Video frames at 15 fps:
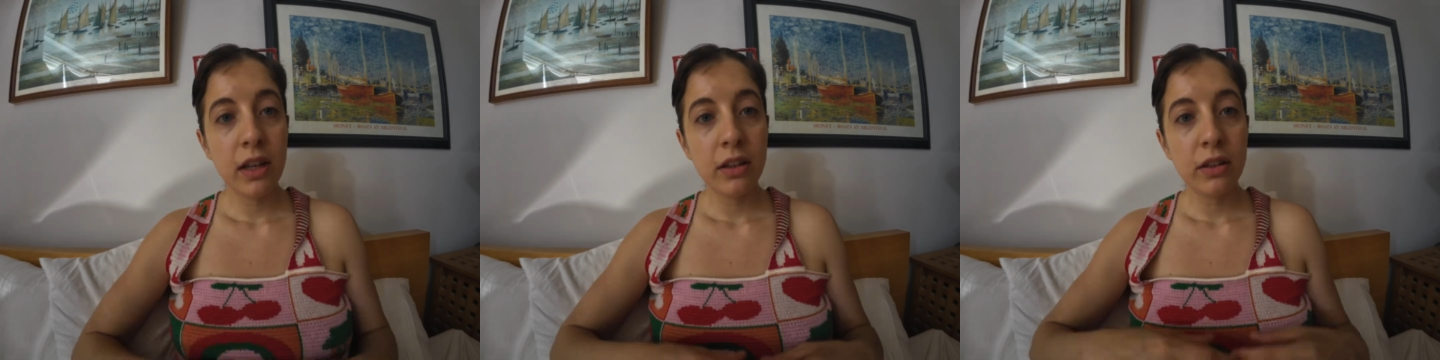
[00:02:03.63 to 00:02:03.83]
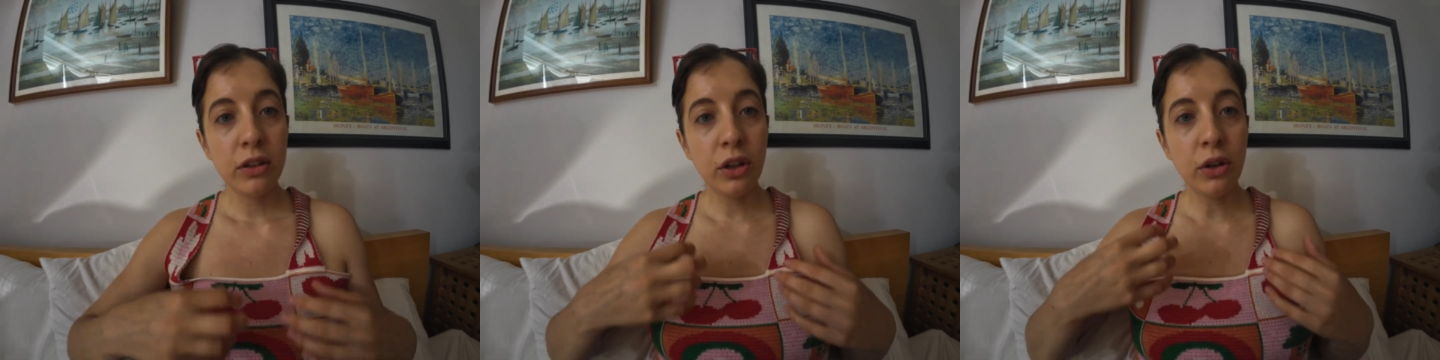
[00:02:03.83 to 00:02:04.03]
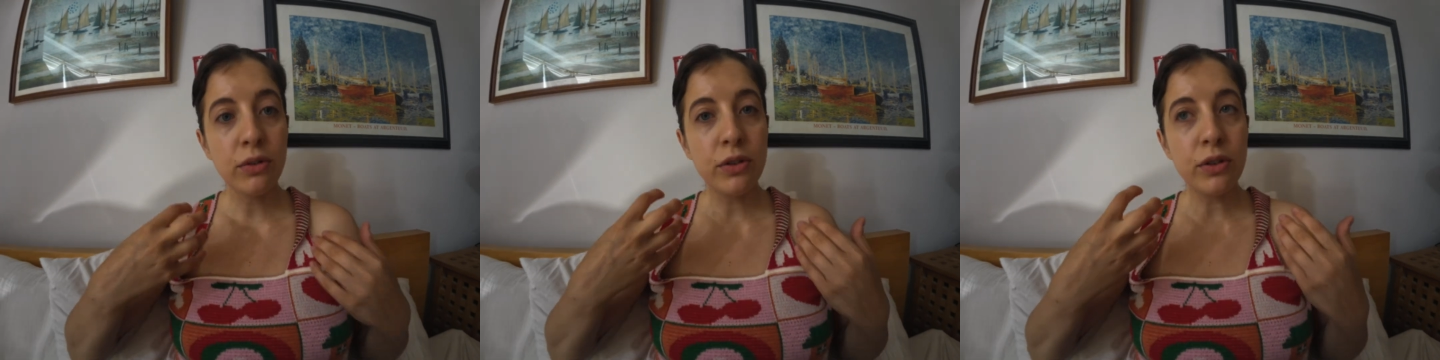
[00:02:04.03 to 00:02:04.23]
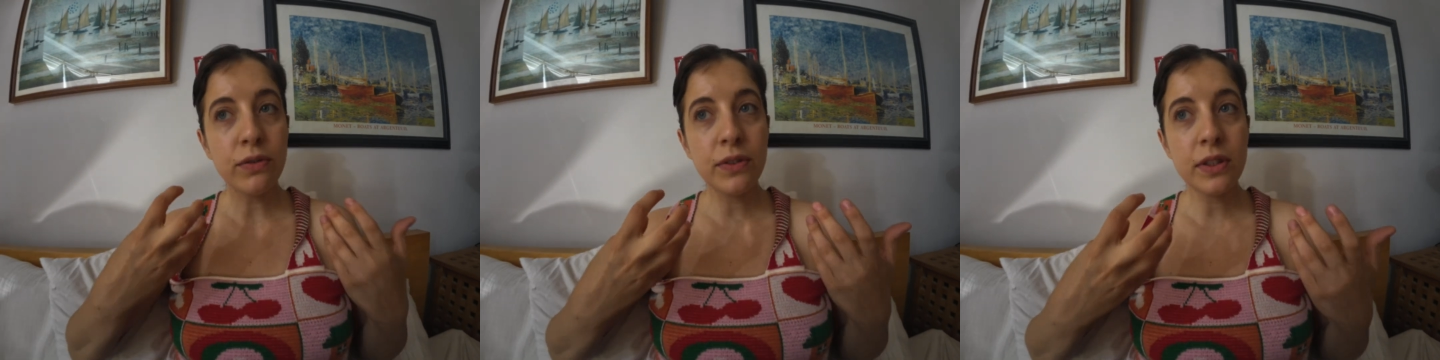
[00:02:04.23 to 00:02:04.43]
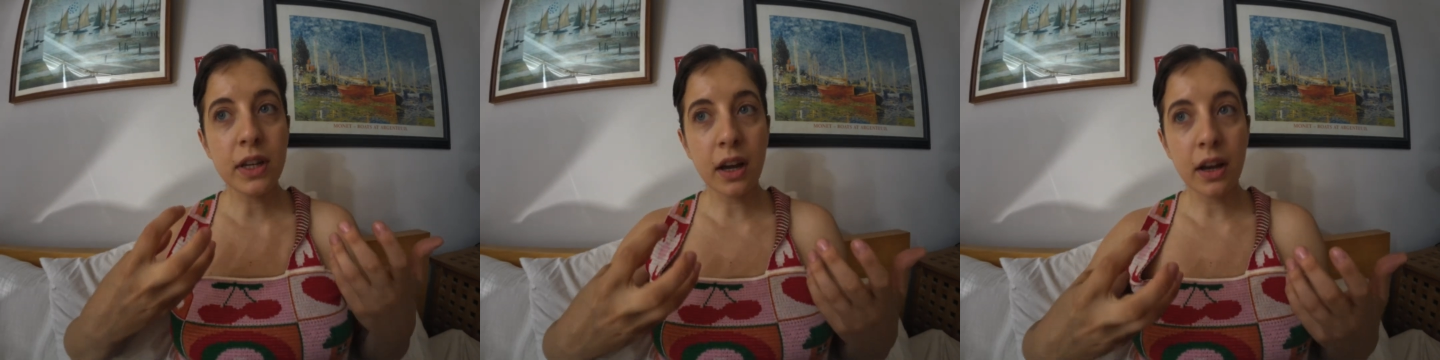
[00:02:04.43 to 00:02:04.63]
Loads
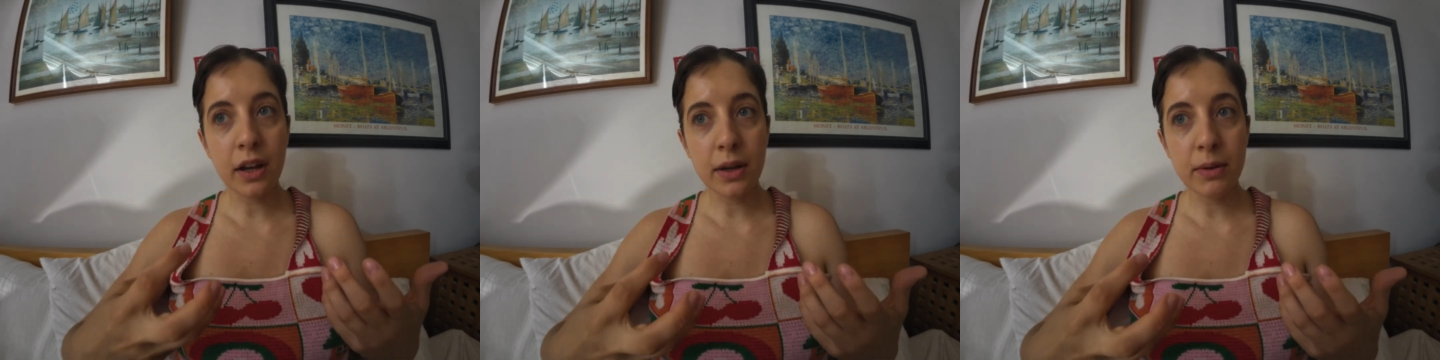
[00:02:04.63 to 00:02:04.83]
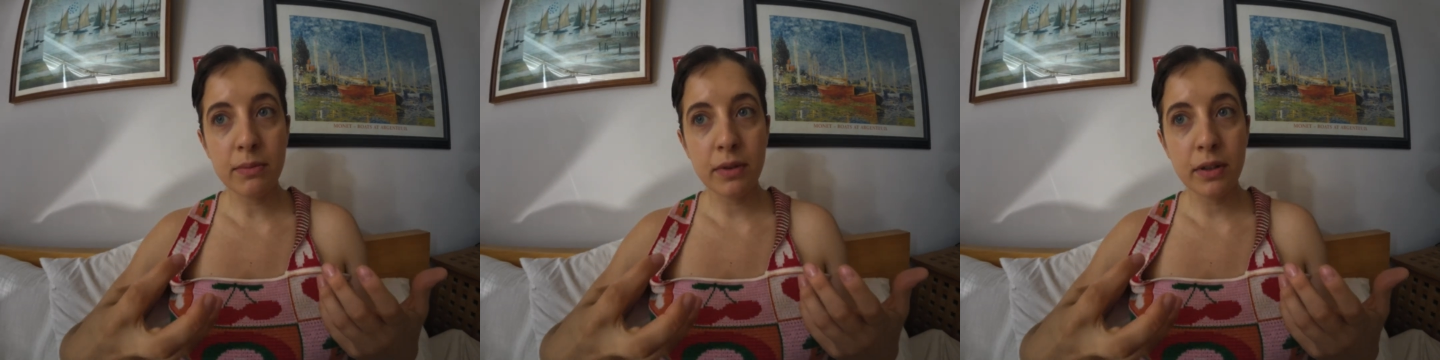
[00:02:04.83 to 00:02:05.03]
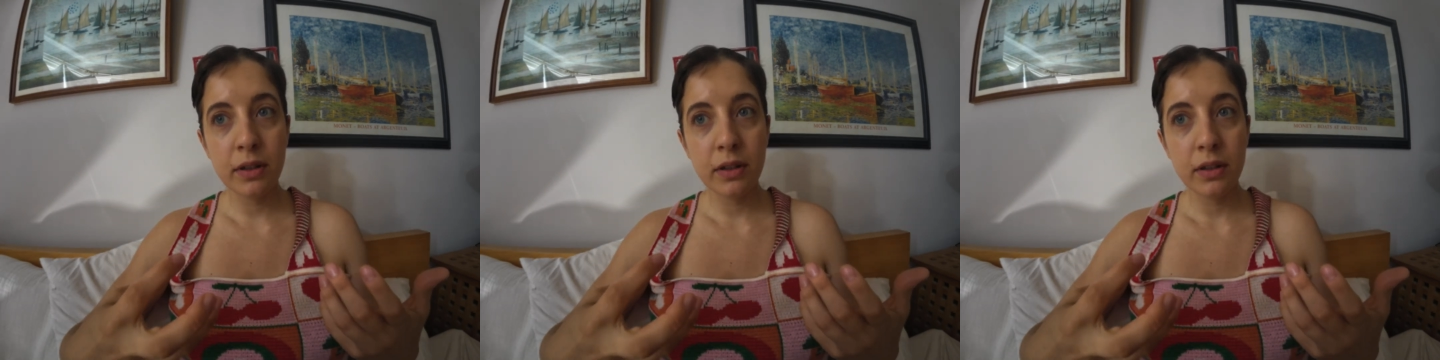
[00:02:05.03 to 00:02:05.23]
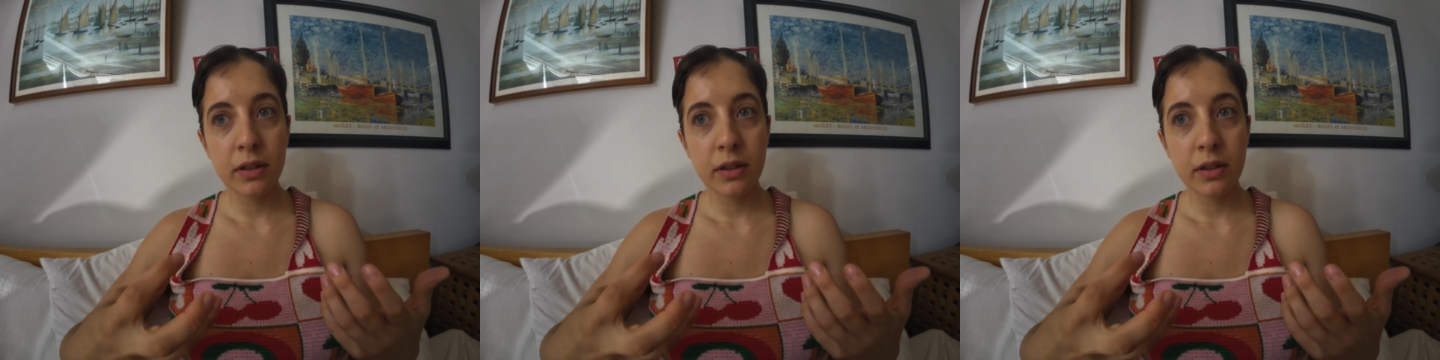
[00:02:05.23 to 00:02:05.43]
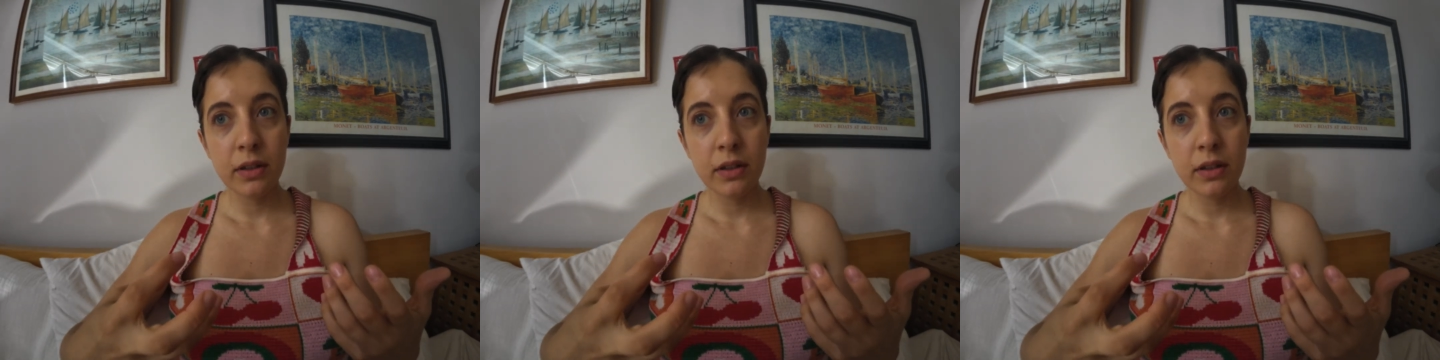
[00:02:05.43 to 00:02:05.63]
of time,
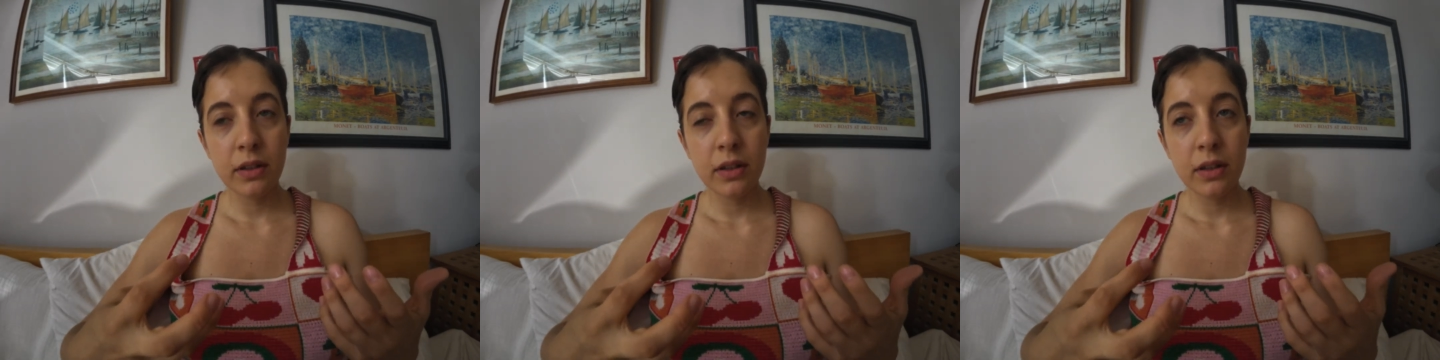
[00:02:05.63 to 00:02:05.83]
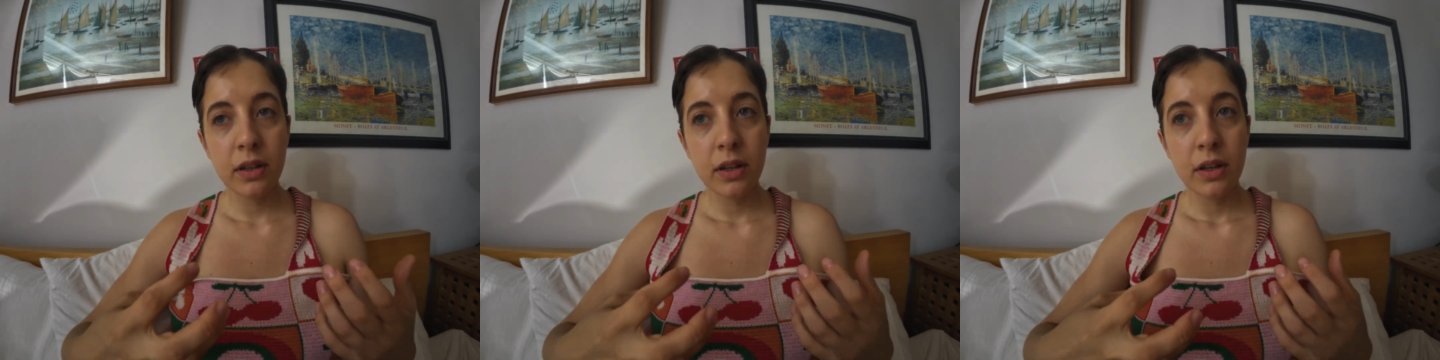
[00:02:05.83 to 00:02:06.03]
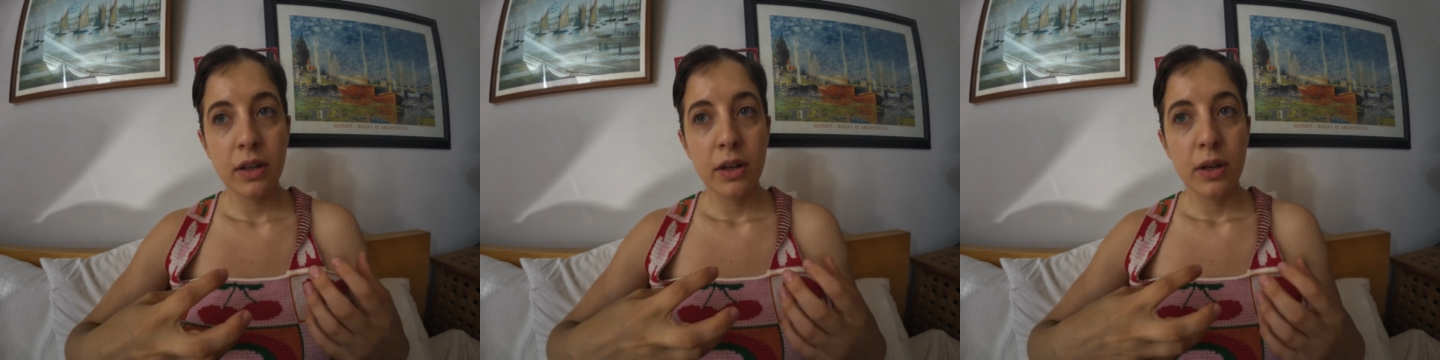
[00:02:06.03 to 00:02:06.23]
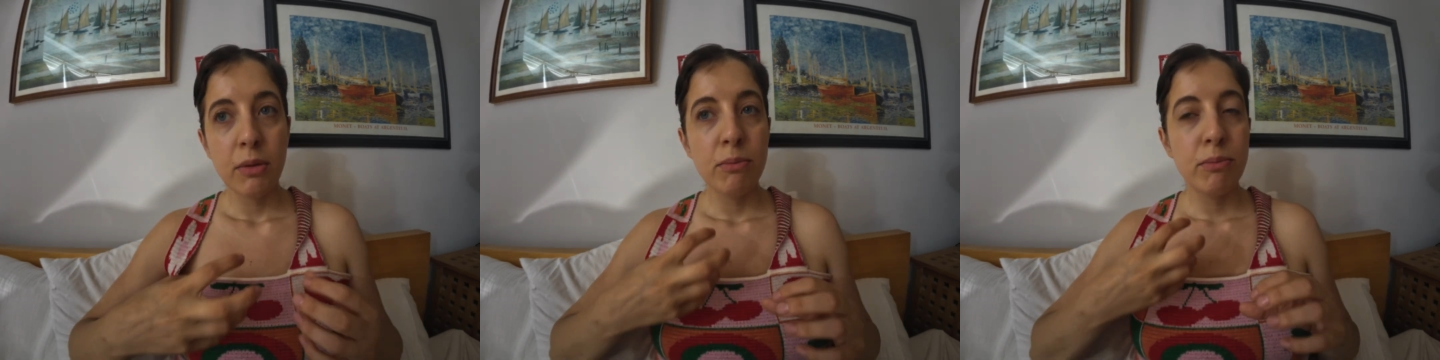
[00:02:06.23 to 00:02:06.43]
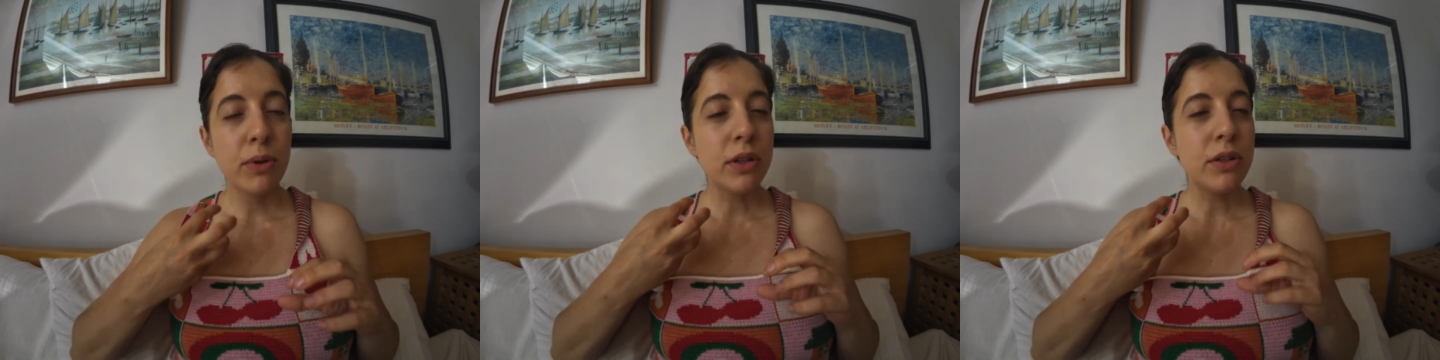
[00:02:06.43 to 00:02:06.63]

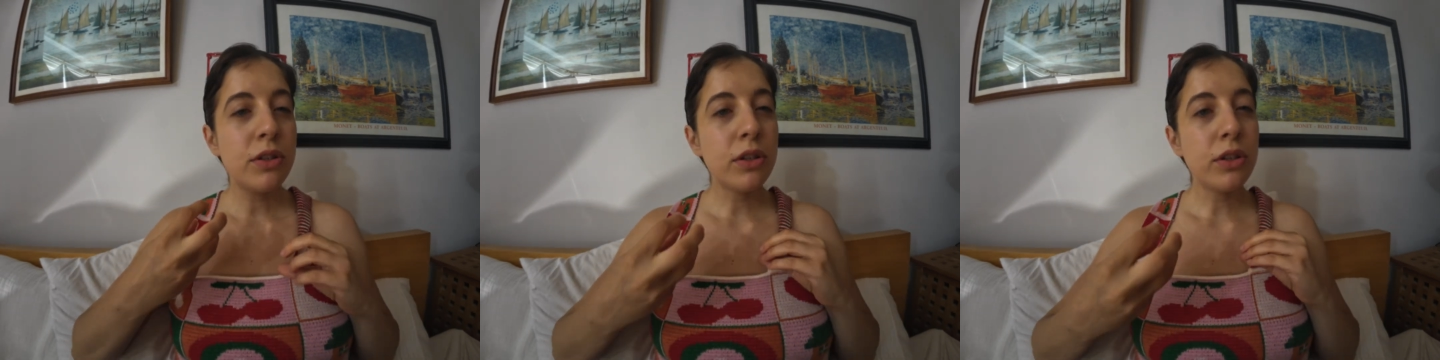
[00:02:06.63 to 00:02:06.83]
but